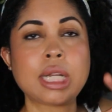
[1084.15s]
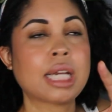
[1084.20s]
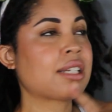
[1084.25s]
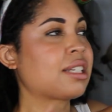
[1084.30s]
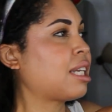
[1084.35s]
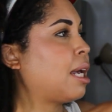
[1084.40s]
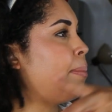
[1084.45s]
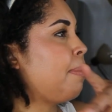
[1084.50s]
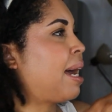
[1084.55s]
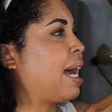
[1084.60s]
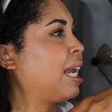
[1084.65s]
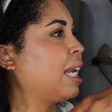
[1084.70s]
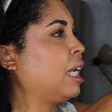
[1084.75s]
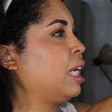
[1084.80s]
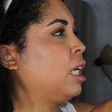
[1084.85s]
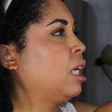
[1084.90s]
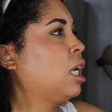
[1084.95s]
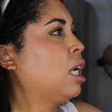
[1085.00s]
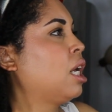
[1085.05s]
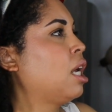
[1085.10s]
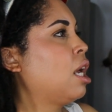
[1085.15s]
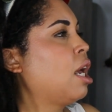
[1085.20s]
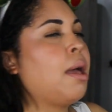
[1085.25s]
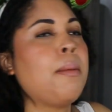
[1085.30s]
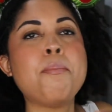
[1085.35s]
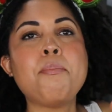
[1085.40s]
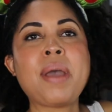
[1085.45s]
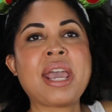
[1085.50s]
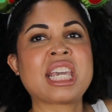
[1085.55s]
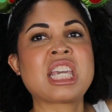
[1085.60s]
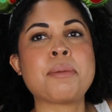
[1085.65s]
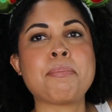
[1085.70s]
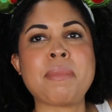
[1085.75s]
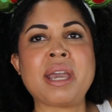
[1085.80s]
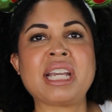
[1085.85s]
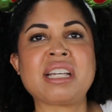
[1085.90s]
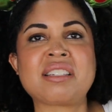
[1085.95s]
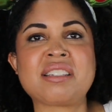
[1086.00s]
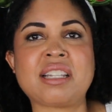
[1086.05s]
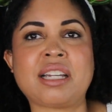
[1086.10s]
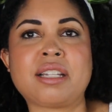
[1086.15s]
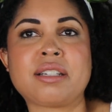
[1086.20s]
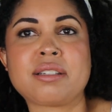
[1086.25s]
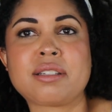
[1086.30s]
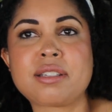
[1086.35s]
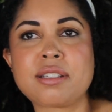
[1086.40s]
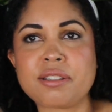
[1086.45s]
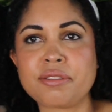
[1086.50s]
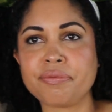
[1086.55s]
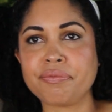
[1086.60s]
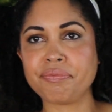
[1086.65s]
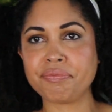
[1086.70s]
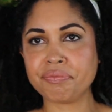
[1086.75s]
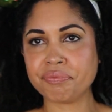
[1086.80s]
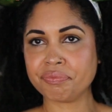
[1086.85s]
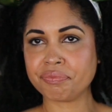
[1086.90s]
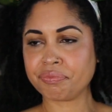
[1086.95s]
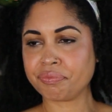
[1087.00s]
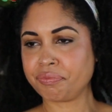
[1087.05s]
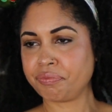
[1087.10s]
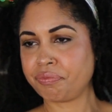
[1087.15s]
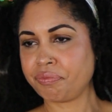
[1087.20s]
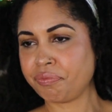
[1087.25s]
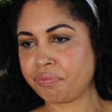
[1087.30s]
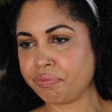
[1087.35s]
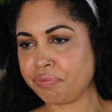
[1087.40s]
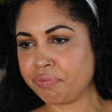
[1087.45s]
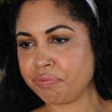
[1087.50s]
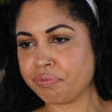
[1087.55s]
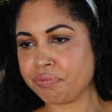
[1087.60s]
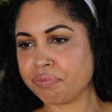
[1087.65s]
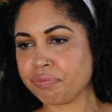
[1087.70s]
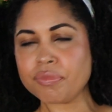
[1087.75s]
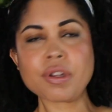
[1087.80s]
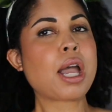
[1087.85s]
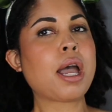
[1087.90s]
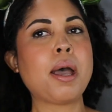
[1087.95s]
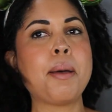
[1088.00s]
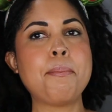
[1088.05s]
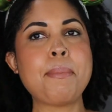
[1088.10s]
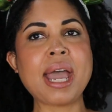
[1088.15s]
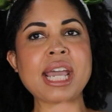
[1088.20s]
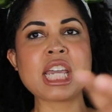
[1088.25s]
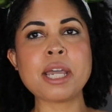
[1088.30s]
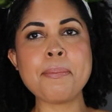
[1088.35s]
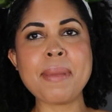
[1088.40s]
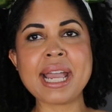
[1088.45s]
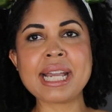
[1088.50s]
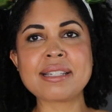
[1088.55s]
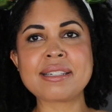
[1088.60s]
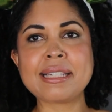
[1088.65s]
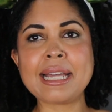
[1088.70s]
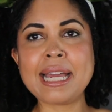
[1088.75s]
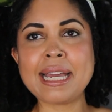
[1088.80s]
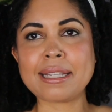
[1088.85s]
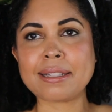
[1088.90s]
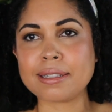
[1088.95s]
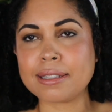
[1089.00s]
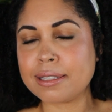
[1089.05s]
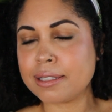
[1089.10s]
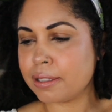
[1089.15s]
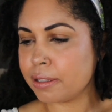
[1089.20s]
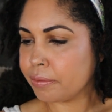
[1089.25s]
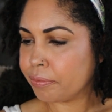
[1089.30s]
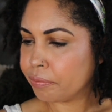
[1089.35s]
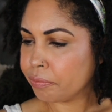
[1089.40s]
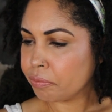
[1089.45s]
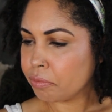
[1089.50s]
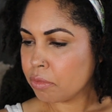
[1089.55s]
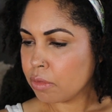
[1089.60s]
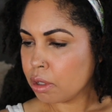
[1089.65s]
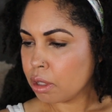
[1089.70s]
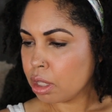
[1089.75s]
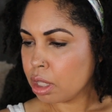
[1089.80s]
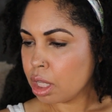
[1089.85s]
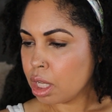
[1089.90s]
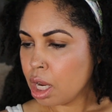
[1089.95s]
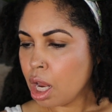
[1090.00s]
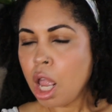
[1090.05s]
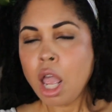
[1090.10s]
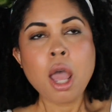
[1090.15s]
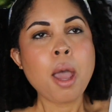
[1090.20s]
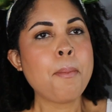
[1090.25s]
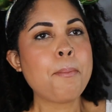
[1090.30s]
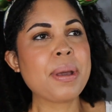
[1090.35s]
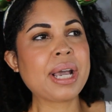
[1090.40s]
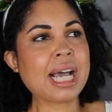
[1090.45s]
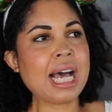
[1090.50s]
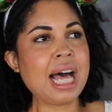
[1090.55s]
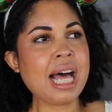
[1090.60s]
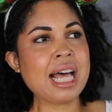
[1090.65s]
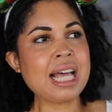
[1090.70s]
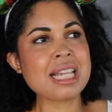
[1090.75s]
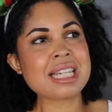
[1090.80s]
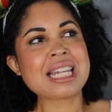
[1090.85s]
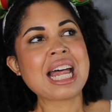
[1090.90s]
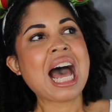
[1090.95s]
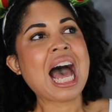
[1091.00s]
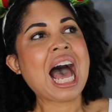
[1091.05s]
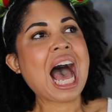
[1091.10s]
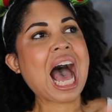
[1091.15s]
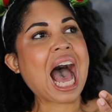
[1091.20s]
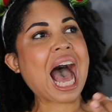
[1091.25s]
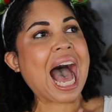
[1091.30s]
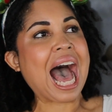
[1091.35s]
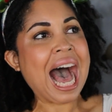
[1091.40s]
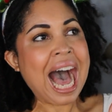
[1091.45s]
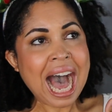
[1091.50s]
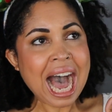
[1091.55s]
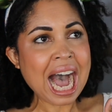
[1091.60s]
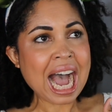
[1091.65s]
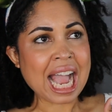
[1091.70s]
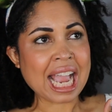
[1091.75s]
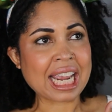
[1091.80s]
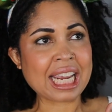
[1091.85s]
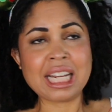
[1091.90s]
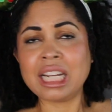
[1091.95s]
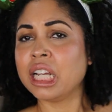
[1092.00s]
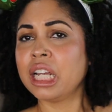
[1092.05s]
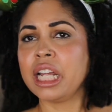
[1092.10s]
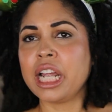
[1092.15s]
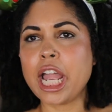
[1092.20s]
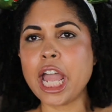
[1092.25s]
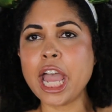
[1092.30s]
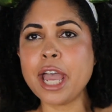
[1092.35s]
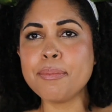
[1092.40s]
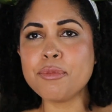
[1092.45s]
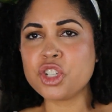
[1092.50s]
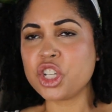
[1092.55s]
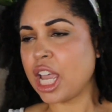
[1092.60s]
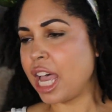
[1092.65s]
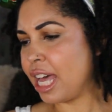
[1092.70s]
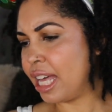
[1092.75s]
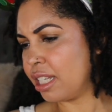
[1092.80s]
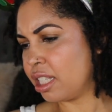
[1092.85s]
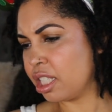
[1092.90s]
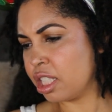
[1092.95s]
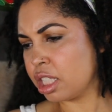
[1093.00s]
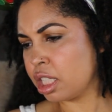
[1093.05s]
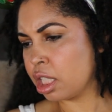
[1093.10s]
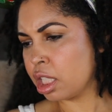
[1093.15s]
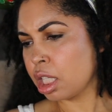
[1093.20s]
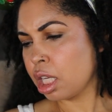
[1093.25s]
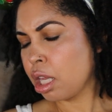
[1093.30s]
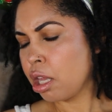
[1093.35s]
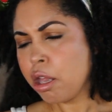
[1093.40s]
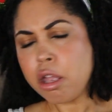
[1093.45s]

Now somebody make it make sense. Make it make sense. Because I am just